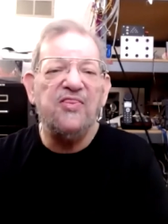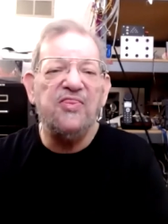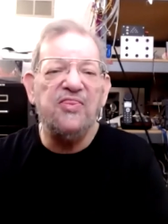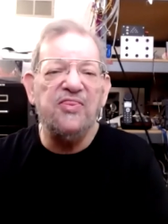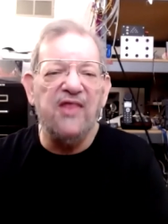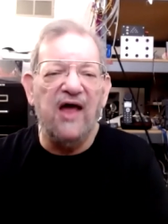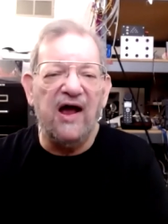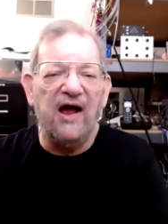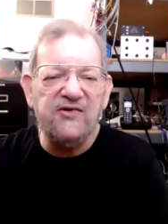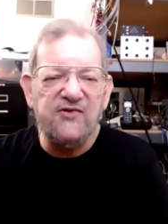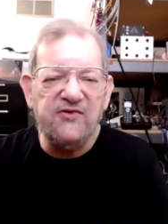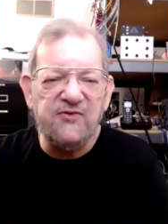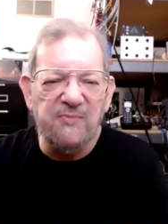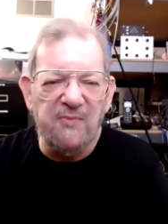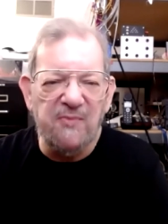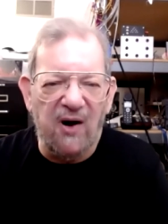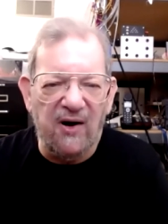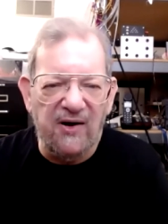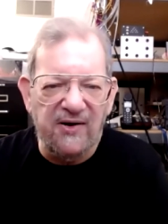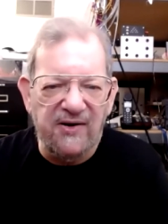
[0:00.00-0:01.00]
Next
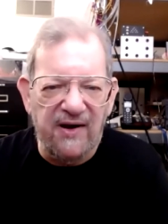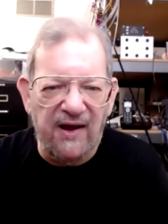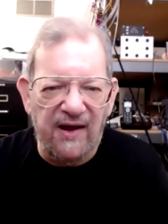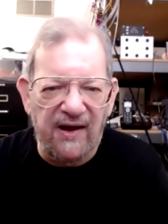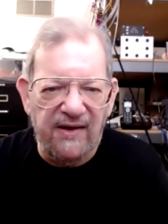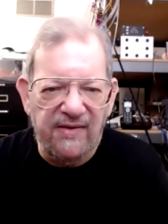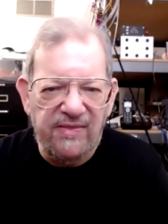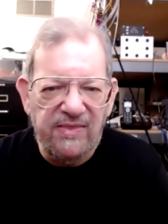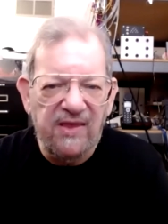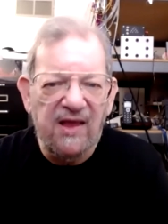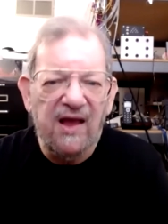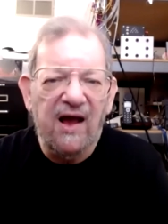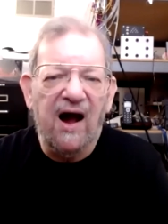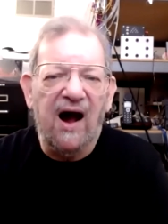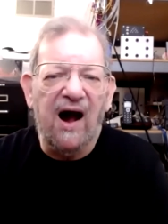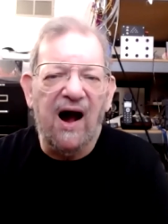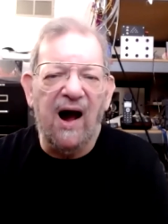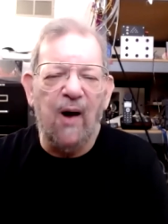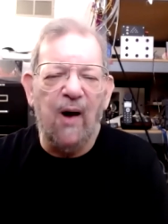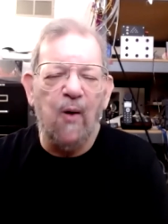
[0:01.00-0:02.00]
Monday,
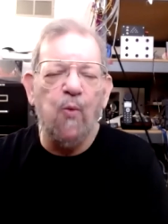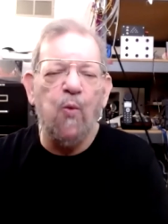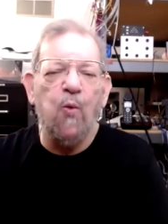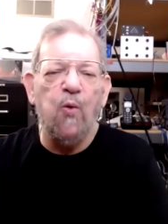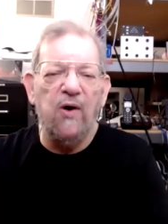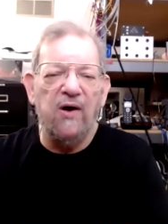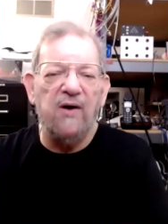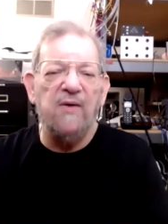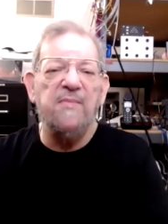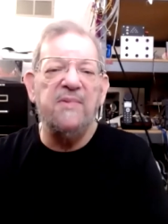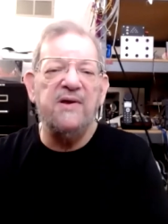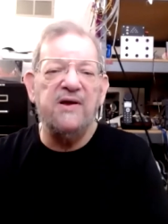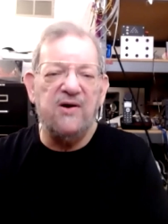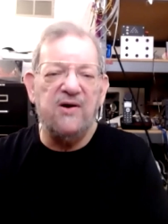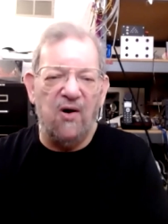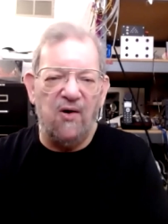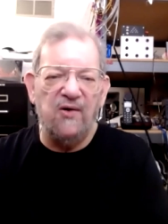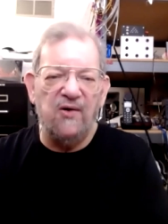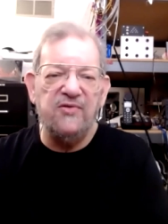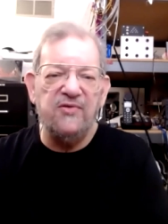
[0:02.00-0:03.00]
I will be
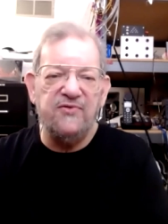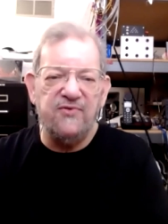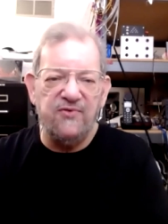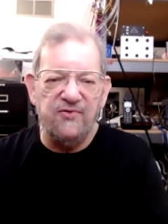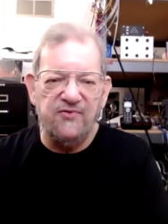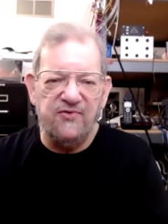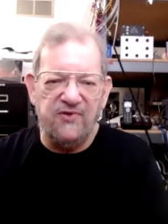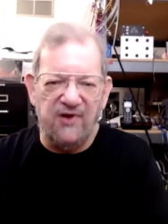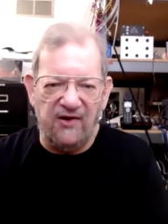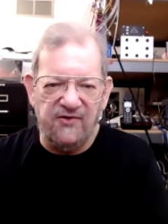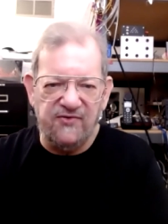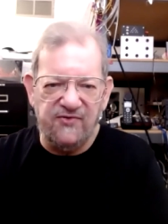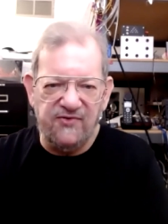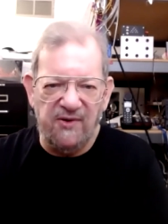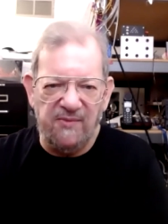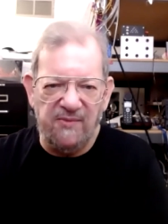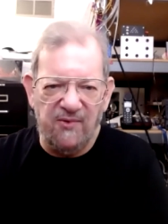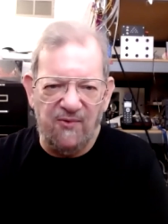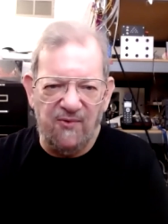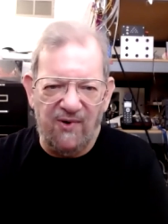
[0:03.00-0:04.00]
going through test
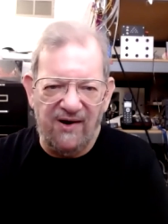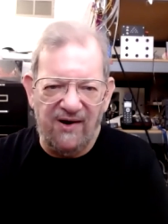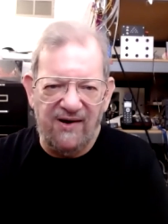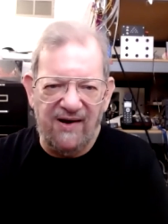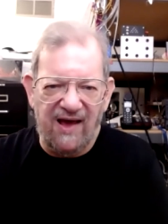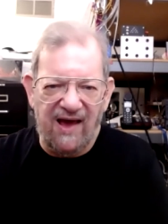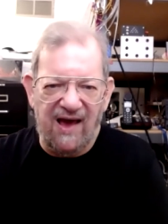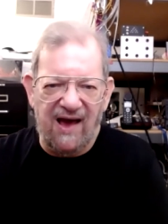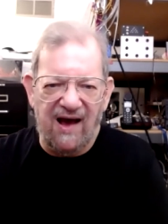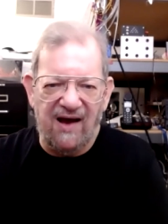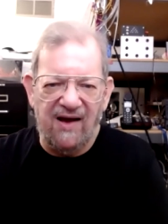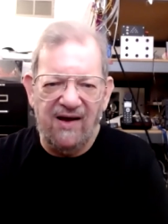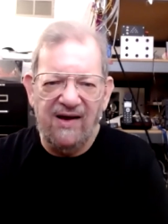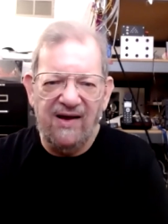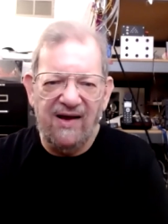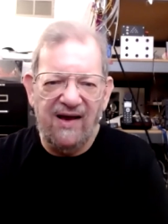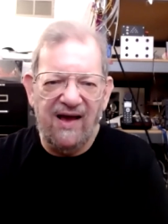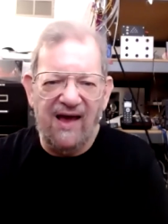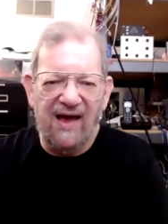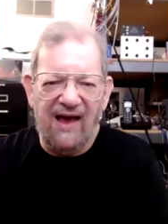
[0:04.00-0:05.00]
number one
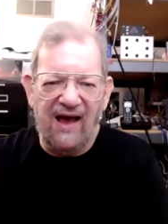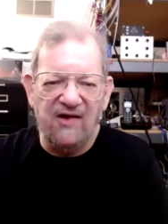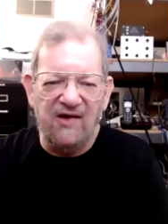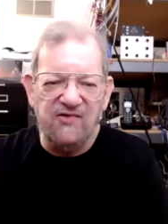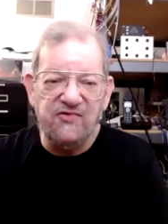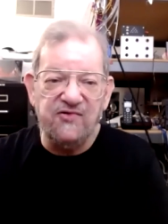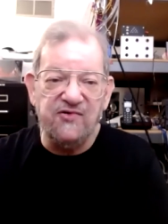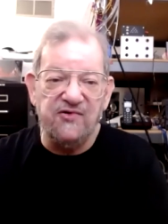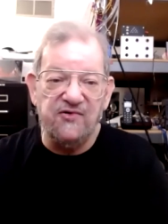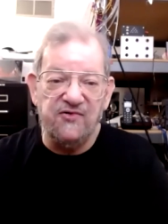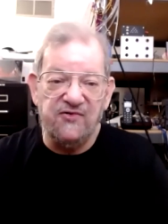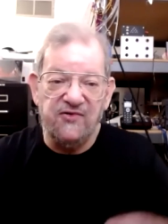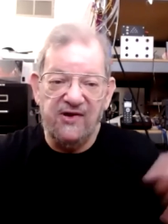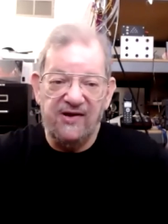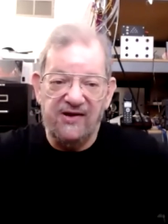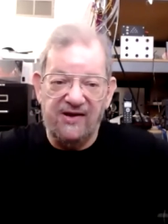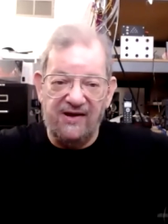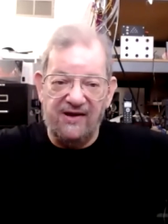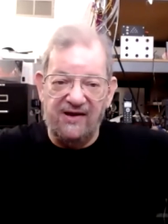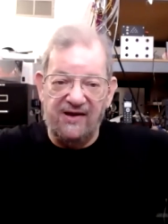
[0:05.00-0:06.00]
a- answers
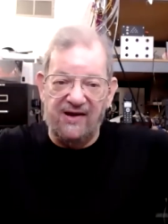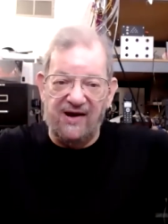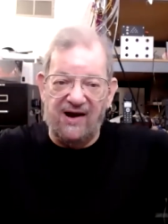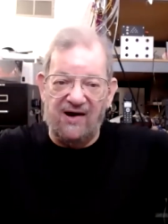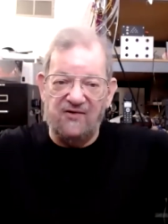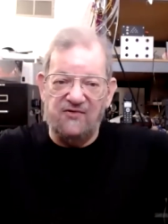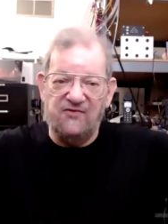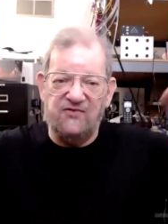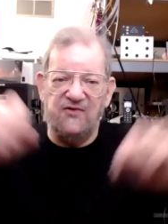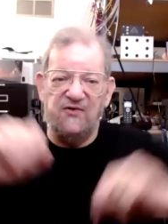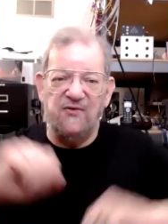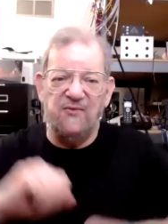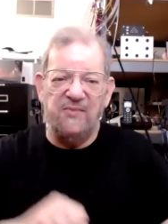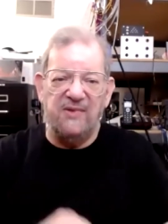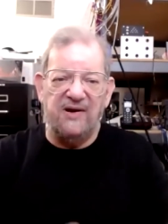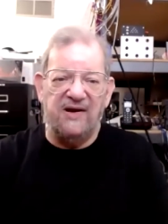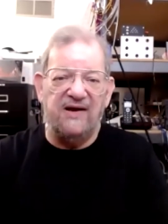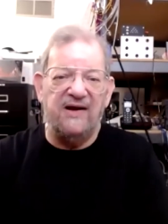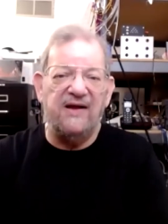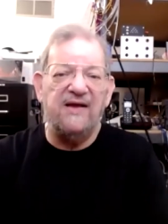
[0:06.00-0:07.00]
in our Zoom
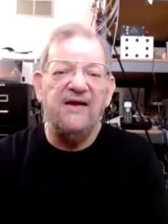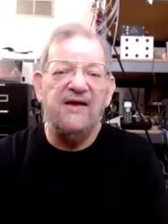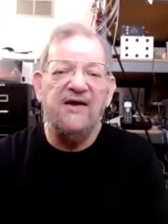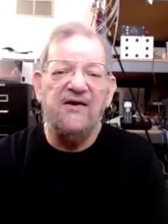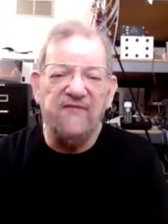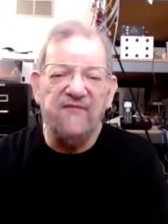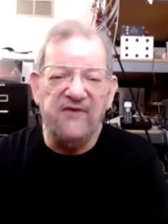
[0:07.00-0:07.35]
meeting.